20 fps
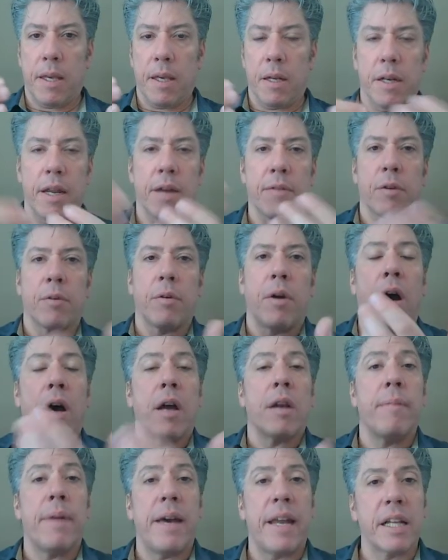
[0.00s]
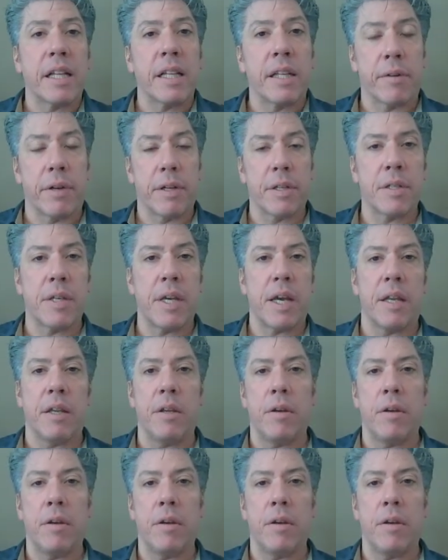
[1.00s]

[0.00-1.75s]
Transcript: it'll never automatically reset.